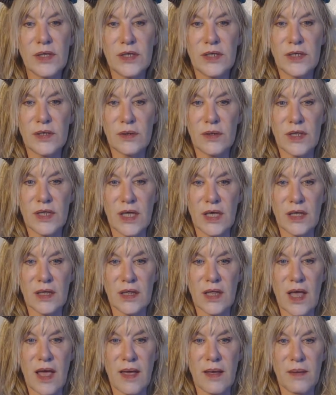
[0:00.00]
do
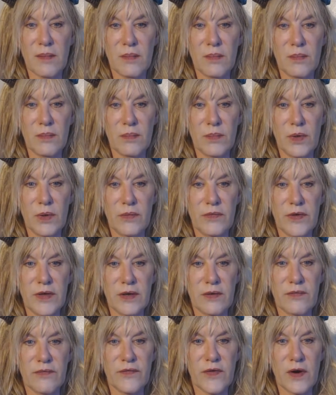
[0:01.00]
think that
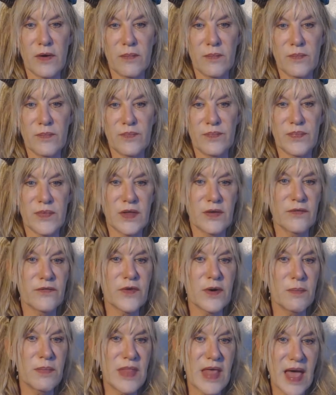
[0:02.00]
moving
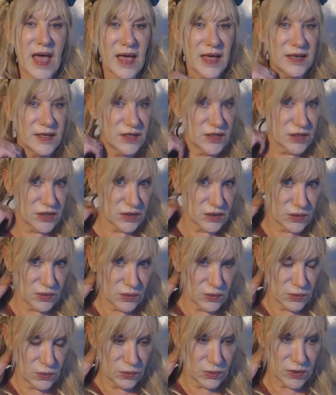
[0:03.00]
from that
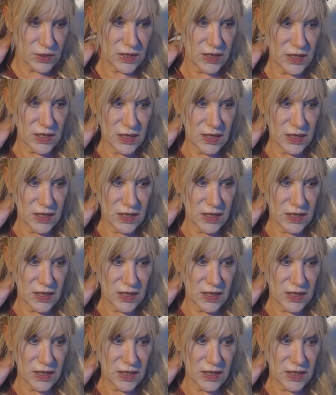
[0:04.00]
to